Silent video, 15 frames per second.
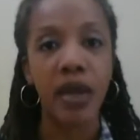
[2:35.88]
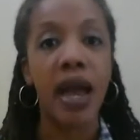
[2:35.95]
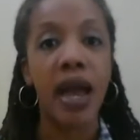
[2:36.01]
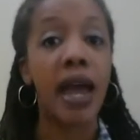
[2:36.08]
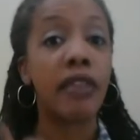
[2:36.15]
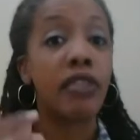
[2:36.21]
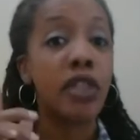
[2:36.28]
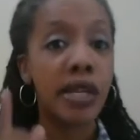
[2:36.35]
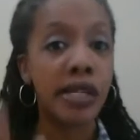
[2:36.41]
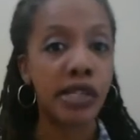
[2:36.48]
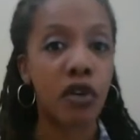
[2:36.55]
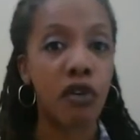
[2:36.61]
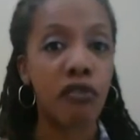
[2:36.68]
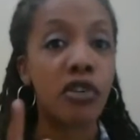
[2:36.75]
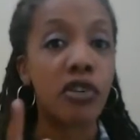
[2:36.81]
and these
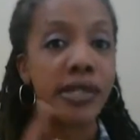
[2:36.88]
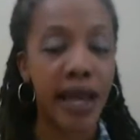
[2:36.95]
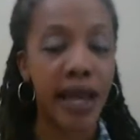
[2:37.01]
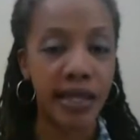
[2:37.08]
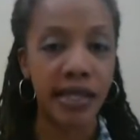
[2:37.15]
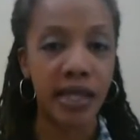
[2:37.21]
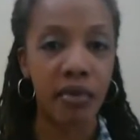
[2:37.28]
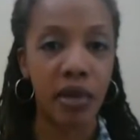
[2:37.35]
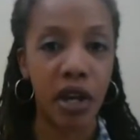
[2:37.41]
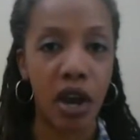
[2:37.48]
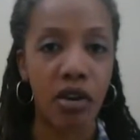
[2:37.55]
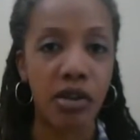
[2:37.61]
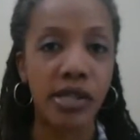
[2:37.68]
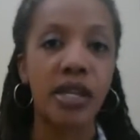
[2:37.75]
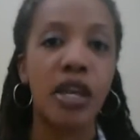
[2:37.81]
are for
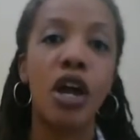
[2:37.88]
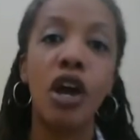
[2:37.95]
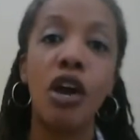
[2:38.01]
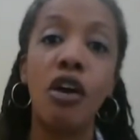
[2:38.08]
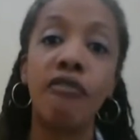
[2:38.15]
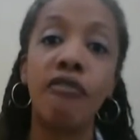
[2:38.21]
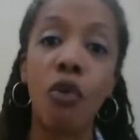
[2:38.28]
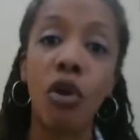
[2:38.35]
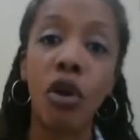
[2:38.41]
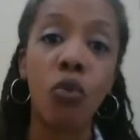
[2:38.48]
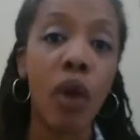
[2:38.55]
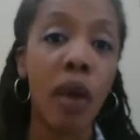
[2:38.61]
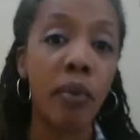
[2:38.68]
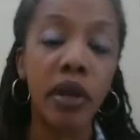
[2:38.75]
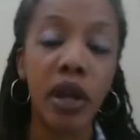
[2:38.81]
teleseminars. For
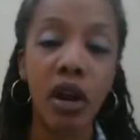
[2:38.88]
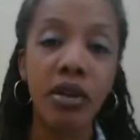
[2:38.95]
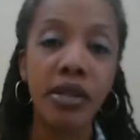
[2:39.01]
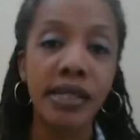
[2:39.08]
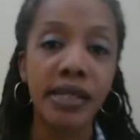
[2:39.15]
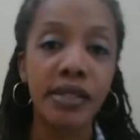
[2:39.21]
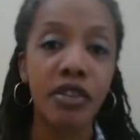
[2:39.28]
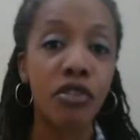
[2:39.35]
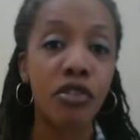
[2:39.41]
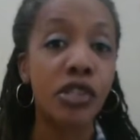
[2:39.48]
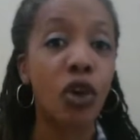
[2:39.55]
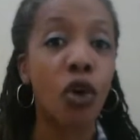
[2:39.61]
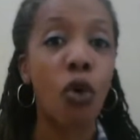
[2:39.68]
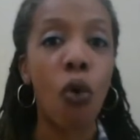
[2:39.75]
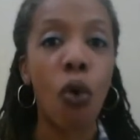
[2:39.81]
webinars,
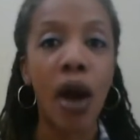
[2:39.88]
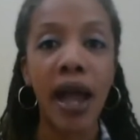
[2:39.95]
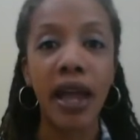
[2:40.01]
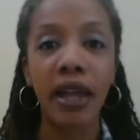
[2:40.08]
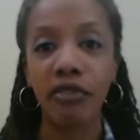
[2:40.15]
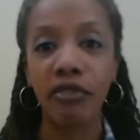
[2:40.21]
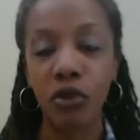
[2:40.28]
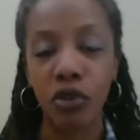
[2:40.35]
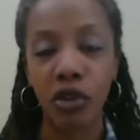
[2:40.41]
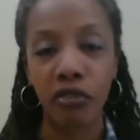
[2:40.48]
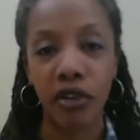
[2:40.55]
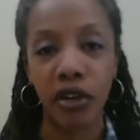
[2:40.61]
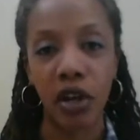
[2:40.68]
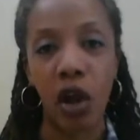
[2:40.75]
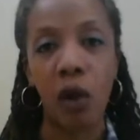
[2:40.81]
there's quite a few
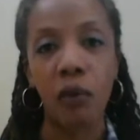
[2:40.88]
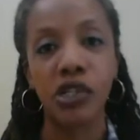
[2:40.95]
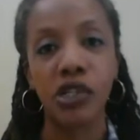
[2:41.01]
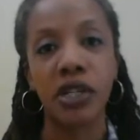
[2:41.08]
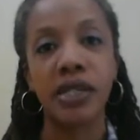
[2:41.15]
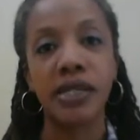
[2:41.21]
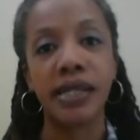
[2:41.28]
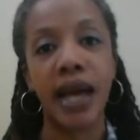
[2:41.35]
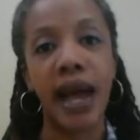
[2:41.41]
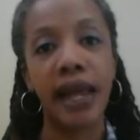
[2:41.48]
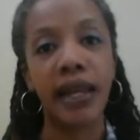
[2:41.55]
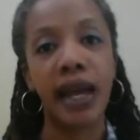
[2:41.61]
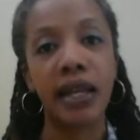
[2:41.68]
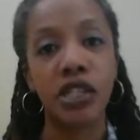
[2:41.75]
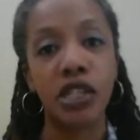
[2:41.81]
different options. I
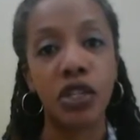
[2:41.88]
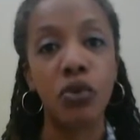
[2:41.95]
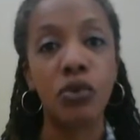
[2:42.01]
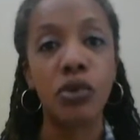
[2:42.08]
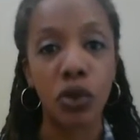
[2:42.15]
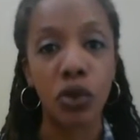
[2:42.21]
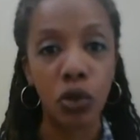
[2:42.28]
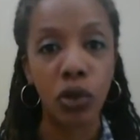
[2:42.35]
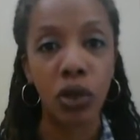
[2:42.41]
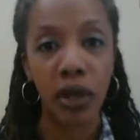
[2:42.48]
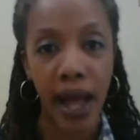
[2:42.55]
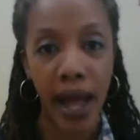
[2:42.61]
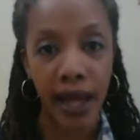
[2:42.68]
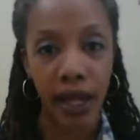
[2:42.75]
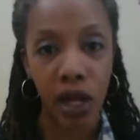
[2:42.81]
like to use Google
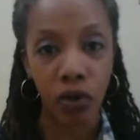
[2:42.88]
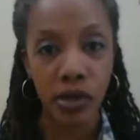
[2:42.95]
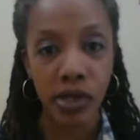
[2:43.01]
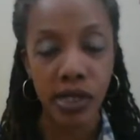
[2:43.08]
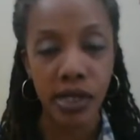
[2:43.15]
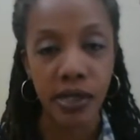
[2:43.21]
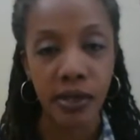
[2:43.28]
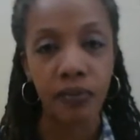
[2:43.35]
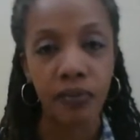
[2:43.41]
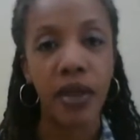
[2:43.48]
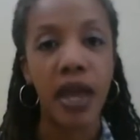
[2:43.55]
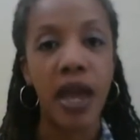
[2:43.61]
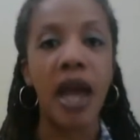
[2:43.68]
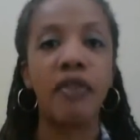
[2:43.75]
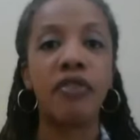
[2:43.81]
Hangouts,
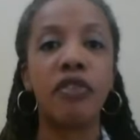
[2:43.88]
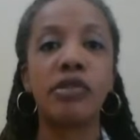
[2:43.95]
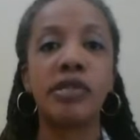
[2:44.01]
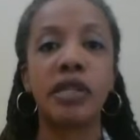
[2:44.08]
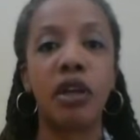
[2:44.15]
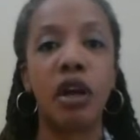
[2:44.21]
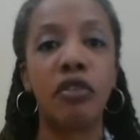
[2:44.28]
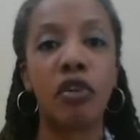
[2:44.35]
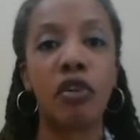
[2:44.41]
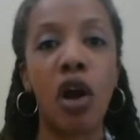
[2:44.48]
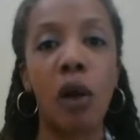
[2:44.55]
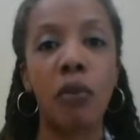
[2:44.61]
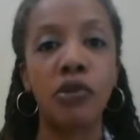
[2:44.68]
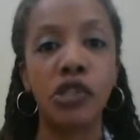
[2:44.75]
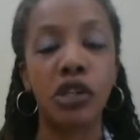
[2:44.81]
and there's another
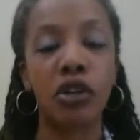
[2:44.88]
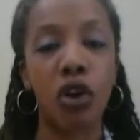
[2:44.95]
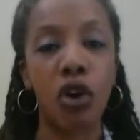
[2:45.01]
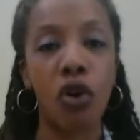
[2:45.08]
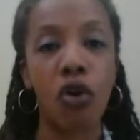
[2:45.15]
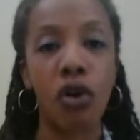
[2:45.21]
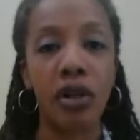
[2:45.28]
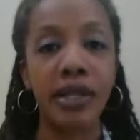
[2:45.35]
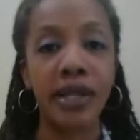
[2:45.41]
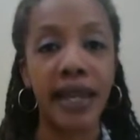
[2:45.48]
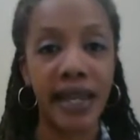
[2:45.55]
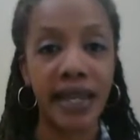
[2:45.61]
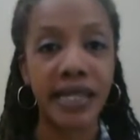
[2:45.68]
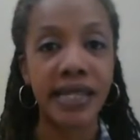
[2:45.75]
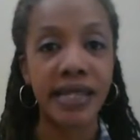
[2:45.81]
option called
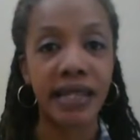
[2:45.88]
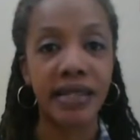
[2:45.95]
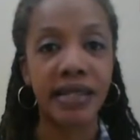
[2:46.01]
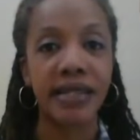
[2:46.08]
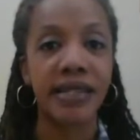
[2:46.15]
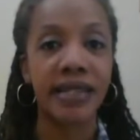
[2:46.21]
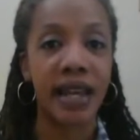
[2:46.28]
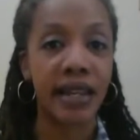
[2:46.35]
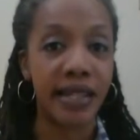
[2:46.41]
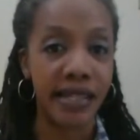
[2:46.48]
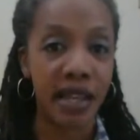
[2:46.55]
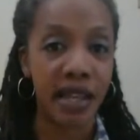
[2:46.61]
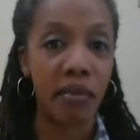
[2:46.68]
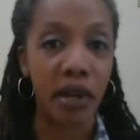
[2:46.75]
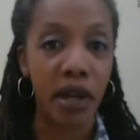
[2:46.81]
Instant
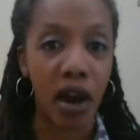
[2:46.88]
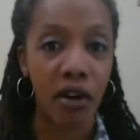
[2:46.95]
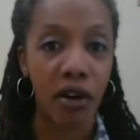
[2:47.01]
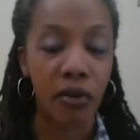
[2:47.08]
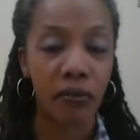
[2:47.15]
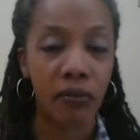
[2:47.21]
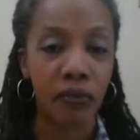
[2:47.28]
Teleseminar.